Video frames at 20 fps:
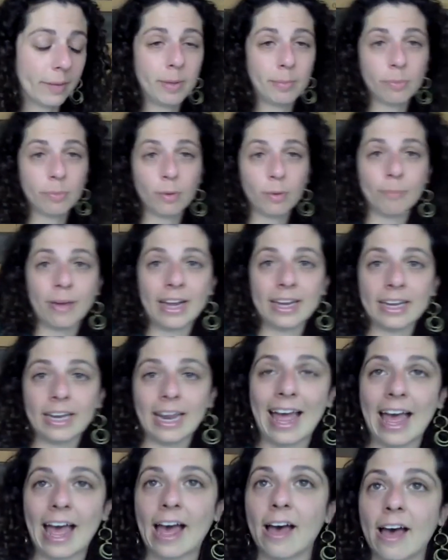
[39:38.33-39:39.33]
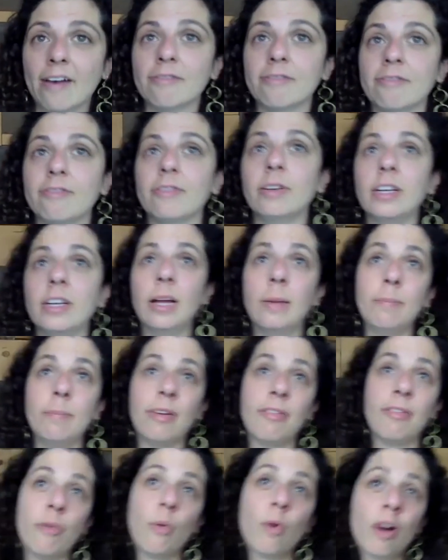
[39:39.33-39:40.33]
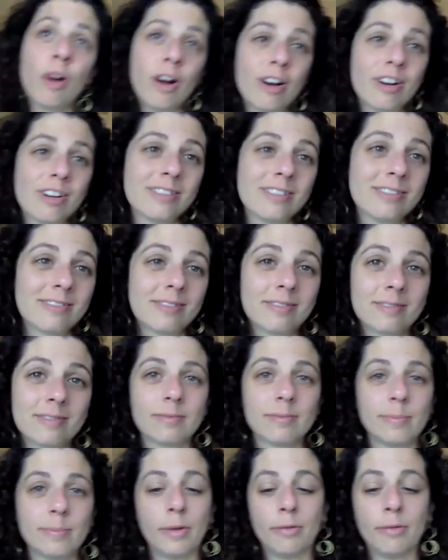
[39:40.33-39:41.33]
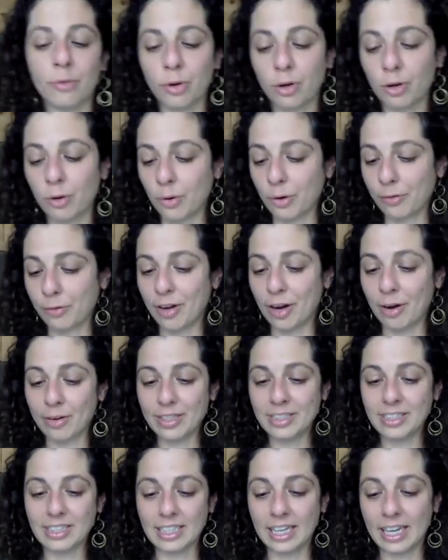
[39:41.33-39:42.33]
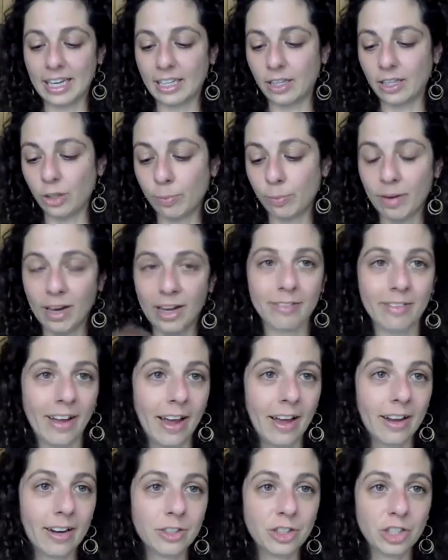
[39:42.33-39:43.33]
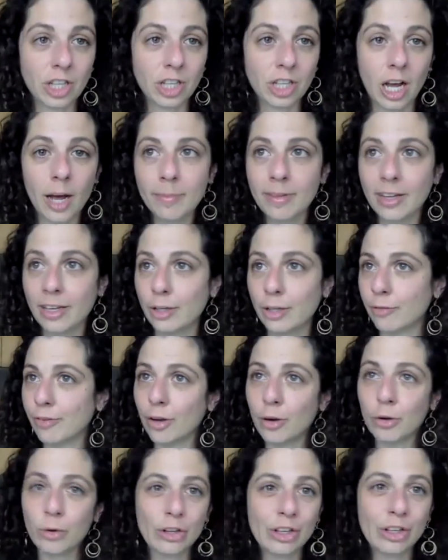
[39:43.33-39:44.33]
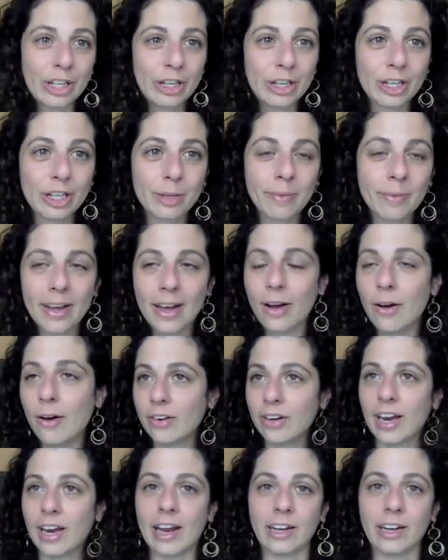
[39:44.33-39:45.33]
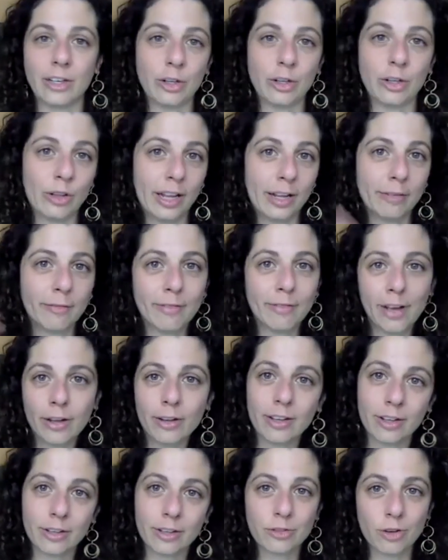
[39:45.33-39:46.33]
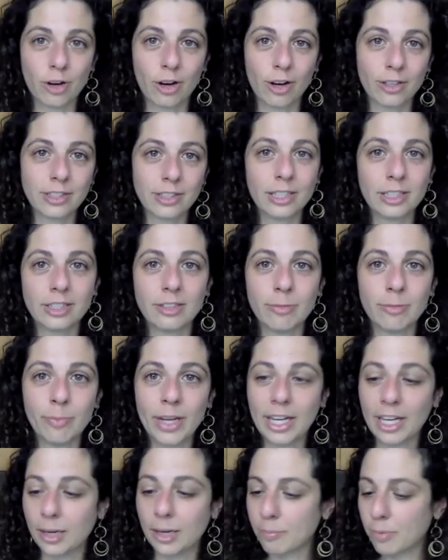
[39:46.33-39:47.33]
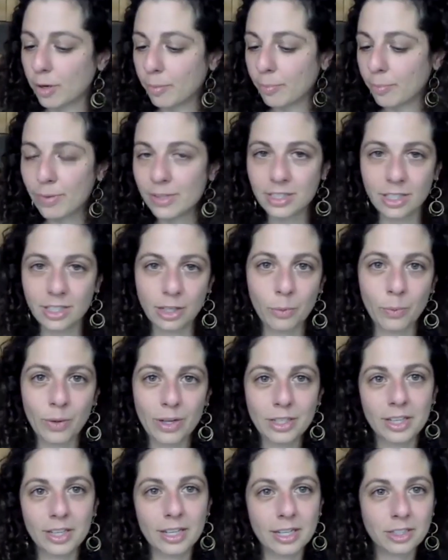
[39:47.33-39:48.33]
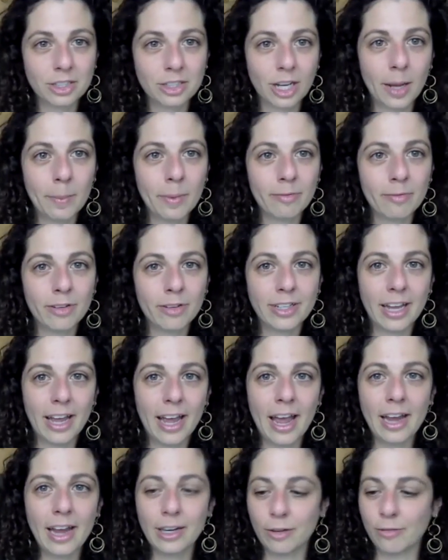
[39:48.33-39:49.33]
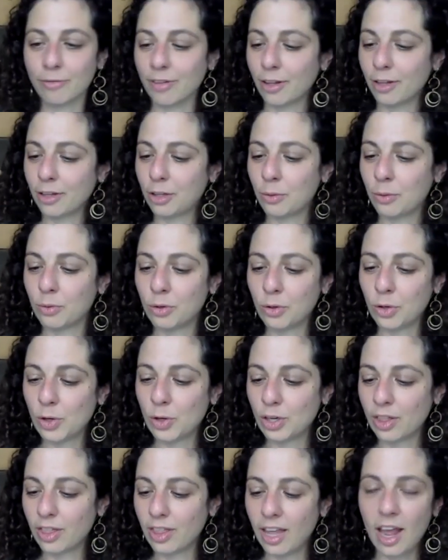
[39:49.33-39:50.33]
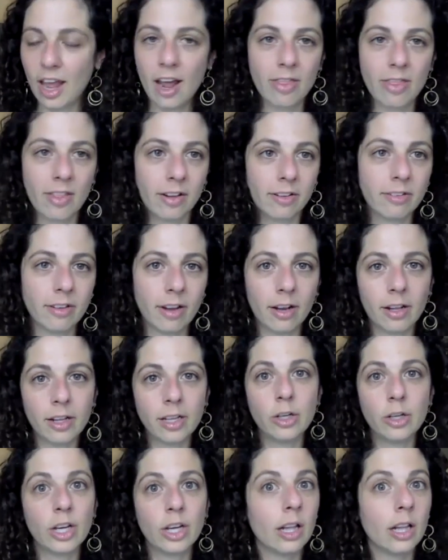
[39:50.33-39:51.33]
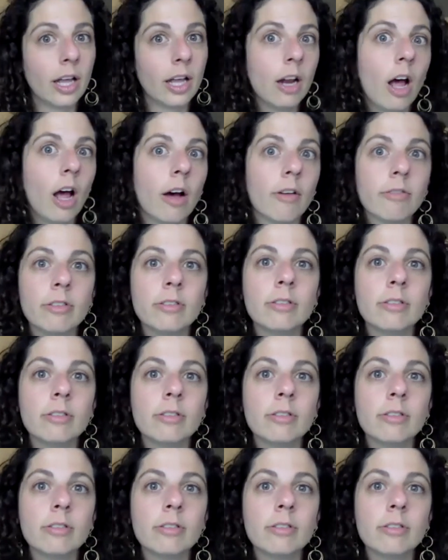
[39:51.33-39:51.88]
People might have, before coronavirus, like you might have had a job that you felt really good about, and you like felt a strong sense of meaning and purpose, and you went to that job every day and you felt like you were doing your thing, and then suddenly you get laid off.